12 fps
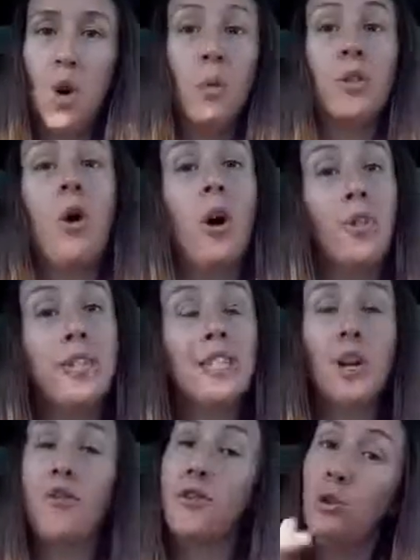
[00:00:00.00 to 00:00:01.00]
With all the
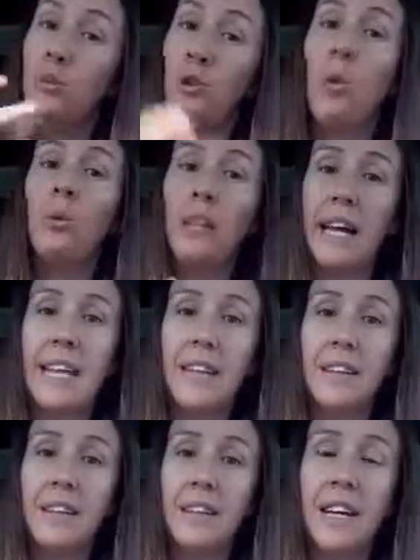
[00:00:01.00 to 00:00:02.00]
stuff you don't
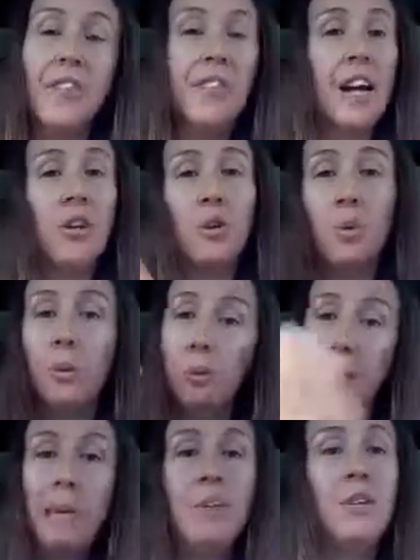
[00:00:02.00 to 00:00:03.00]
like that you were
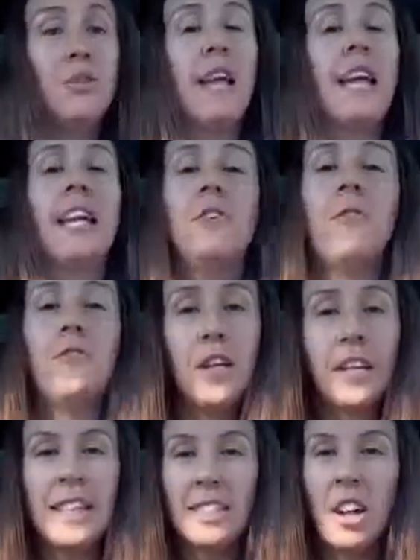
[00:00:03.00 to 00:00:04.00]
blaming your negative
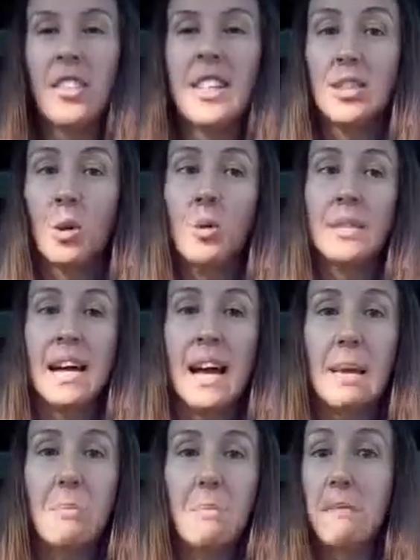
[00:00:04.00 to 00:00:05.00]
feelings on this whole
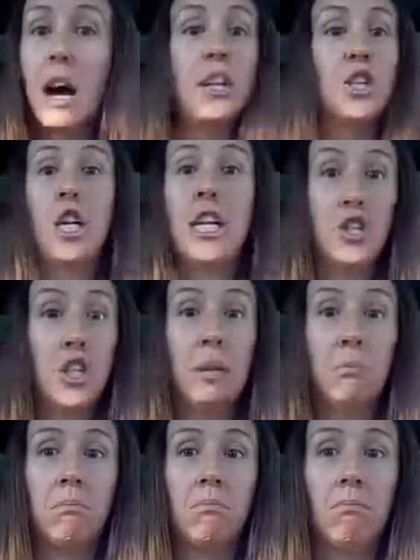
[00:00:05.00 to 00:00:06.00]
time not changing?